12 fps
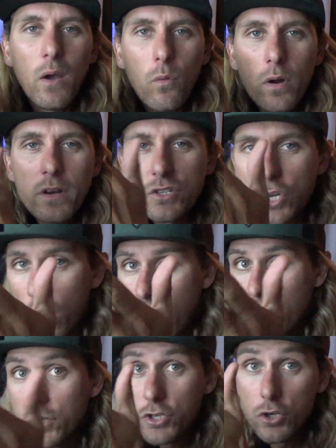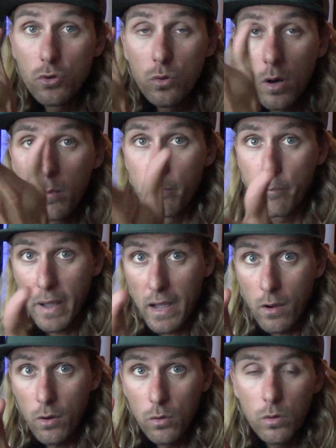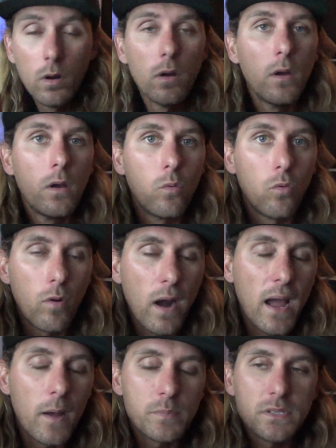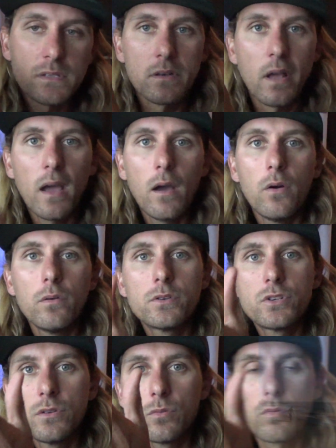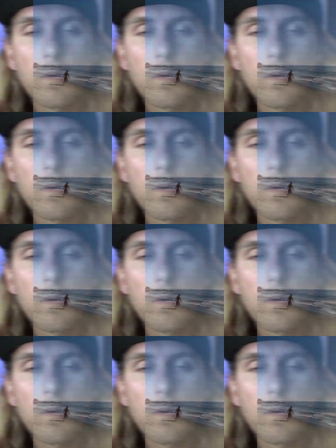I want to talk to you about wraps and how to